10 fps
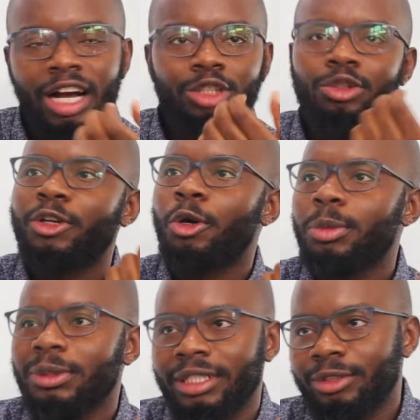How do I come
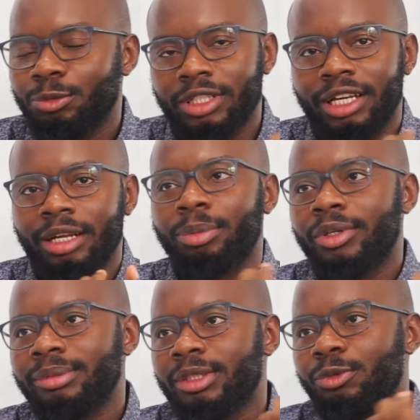with an
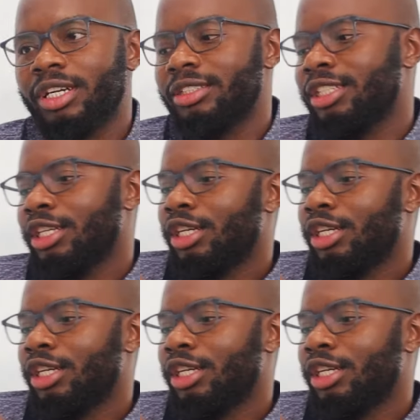appointment when